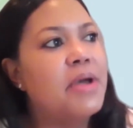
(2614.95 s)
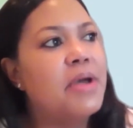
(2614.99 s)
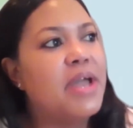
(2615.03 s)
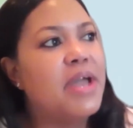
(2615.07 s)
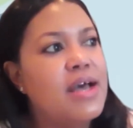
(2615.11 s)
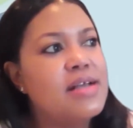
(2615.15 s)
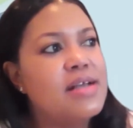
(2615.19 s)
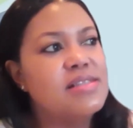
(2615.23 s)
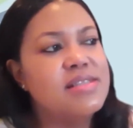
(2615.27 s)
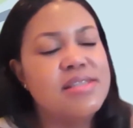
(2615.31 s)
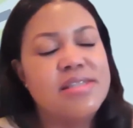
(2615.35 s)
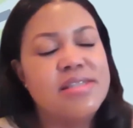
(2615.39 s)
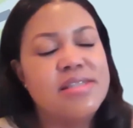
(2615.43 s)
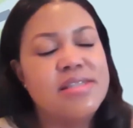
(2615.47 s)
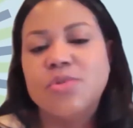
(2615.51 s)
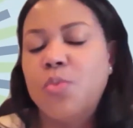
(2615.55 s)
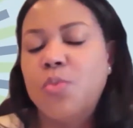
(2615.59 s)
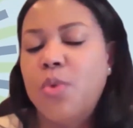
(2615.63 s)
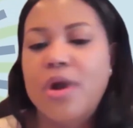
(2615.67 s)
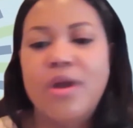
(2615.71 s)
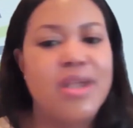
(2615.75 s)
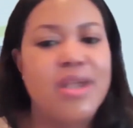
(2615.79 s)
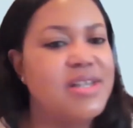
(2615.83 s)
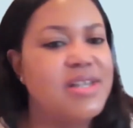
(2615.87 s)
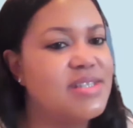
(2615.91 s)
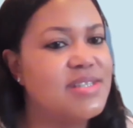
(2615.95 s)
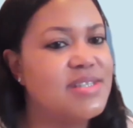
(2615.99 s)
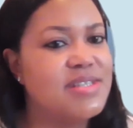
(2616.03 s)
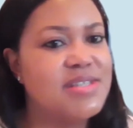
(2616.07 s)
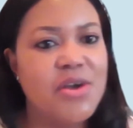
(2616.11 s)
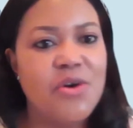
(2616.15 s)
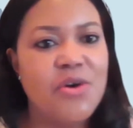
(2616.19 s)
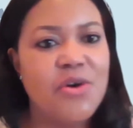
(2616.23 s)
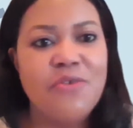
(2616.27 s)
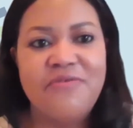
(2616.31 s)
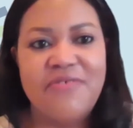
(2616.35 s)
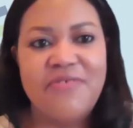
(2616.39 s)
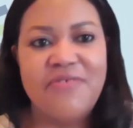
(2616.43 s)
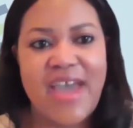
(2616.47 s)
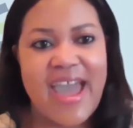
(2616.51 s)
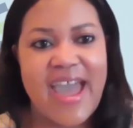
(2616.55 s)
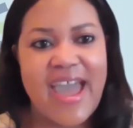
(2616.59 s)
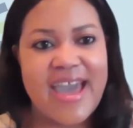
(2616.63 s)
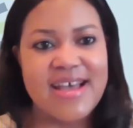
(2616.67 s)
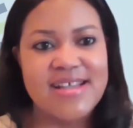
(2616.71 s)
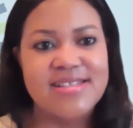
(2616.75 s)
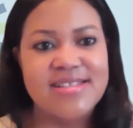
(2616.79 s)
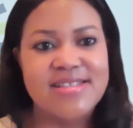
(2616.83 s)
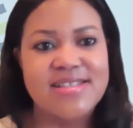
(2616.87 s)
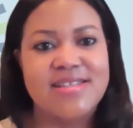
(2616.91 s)
because this work is so
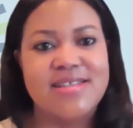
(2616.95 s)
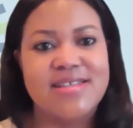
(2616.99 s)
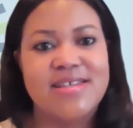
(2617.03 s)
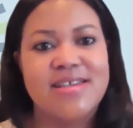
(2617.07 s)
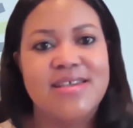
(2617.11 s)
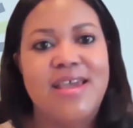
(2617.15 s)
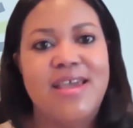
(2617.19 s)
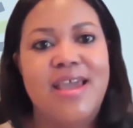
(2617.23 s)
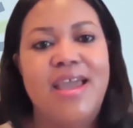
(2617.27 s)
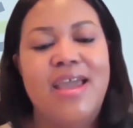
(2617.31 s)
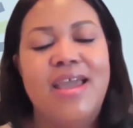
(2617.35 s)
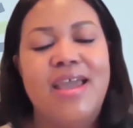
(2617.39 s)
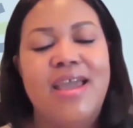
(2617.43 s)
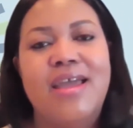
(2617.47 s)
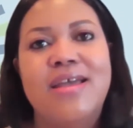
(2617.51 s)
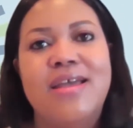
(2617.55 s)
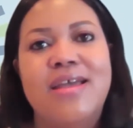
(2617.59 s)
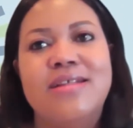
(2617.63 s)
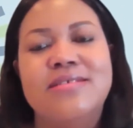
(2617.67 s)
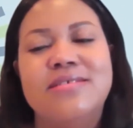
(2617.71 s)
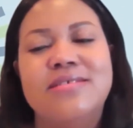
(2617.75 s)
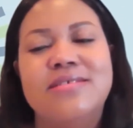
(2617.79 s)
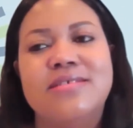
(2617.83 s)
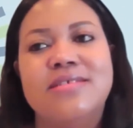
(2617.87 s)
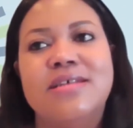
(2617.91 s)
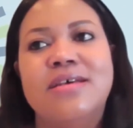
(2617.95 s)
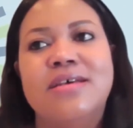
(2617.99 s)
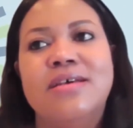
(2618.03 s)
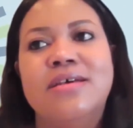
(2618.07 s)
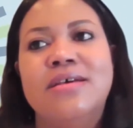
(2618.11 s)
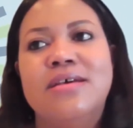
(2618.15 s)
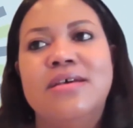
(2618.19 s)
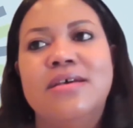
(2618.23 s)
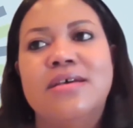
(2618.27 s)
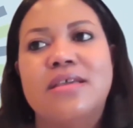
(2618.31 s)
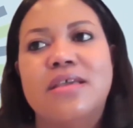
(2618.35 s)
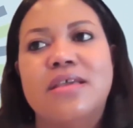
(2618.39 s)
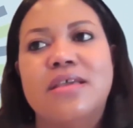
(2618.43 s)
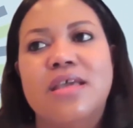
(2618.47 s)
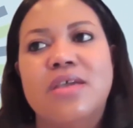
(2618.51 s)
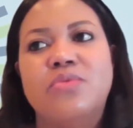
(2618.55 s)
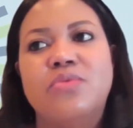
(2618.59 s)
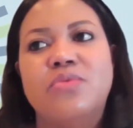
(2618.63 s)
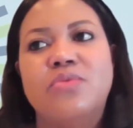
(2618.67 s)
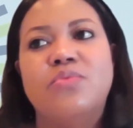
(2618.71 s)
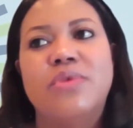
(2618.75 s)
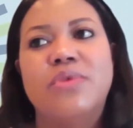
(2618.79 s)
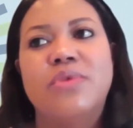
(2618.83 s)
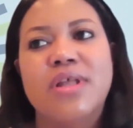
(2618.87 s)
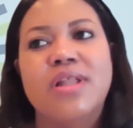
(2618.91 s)
vast and
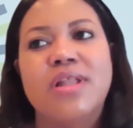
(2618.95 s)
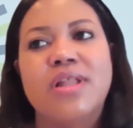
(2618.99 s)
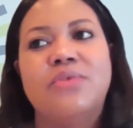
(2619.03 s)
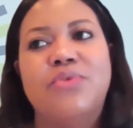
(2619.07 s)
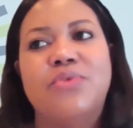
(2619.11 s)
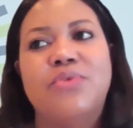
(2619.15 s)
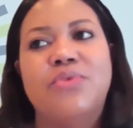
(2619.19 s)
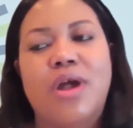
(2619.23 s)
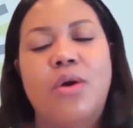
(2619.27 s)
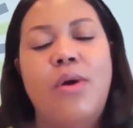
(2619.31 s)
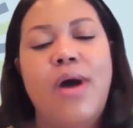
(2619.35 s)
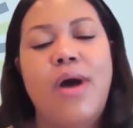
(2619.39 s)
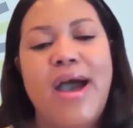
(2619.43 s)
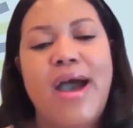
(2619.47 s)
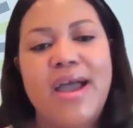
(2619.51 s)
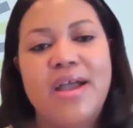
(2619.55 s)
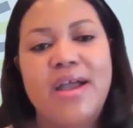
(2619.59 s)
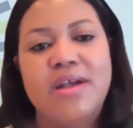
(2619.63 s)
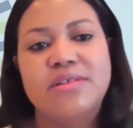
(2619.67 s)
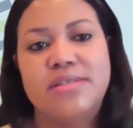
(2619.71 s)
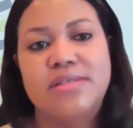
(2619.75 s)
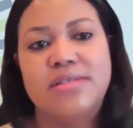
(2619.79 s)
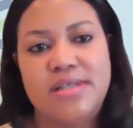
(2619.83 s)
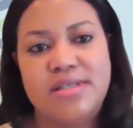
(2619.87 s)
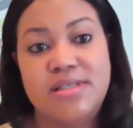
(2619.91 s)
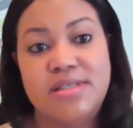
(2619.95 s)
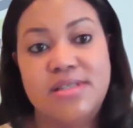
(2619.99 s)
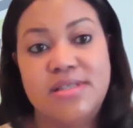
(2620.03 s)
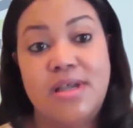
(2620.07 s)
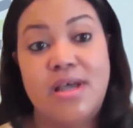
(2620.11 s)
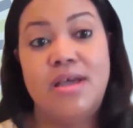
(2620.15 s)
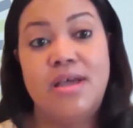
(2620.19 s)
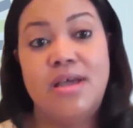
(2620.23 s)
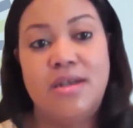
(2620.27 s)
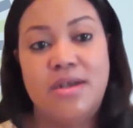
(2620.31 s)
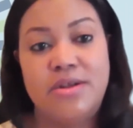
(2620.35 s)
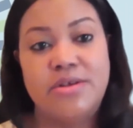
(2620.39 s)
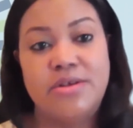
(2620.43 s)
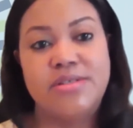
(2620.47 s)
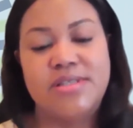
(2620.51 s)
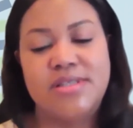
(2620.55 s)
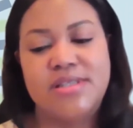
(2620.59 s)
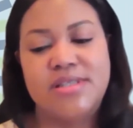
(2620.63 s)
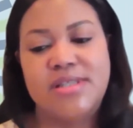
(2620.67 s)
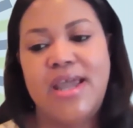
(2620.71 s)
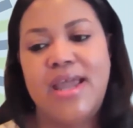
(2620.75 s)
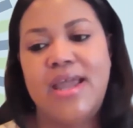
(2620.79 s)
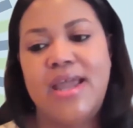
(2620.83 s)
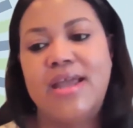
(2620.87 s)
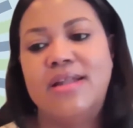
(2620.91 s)
it really requires us to
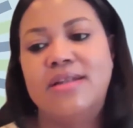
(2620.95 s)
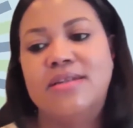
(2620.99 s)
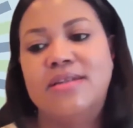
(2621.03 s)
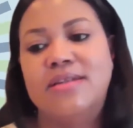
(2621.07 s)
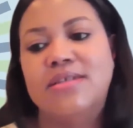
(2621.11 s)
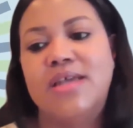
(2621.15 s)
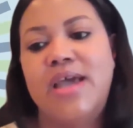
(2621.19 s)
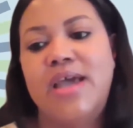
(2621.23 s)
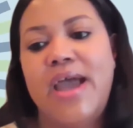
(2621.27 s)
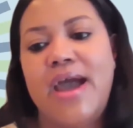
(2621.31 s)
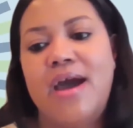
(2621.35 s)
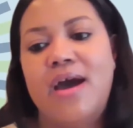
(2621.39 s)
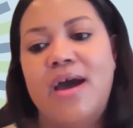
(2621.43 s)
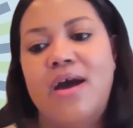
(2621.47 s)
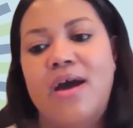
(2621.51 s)
understand